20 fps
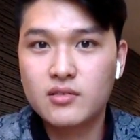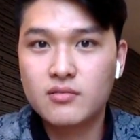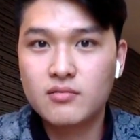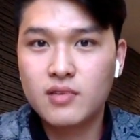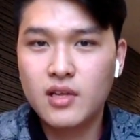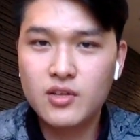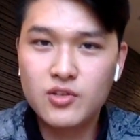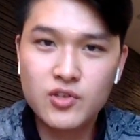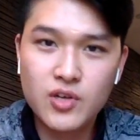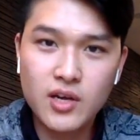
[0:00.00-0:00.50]

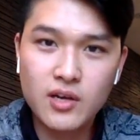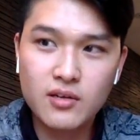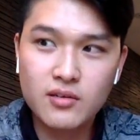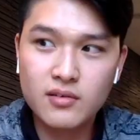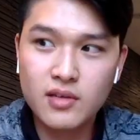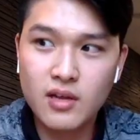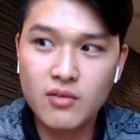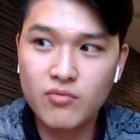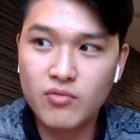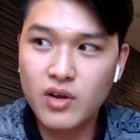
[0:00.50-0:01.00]
and check
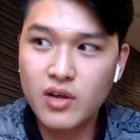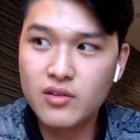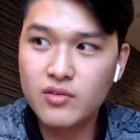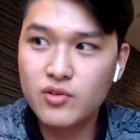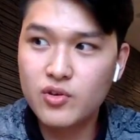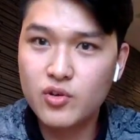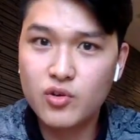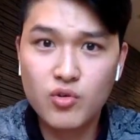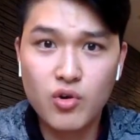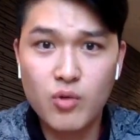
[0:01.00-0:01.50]
and run
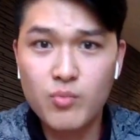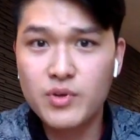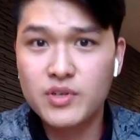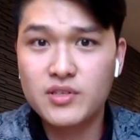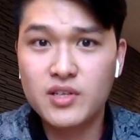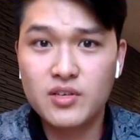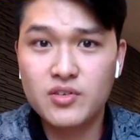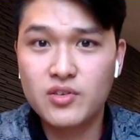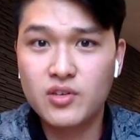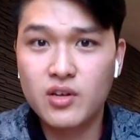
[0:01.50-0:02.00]
your Chrome
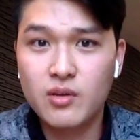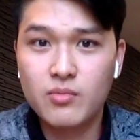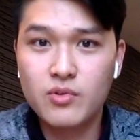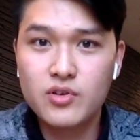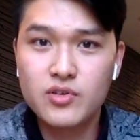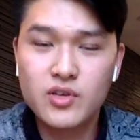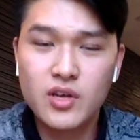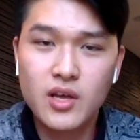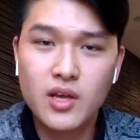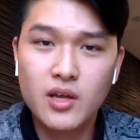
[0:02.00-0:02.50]
extension
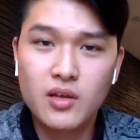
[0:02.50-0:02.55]
numbers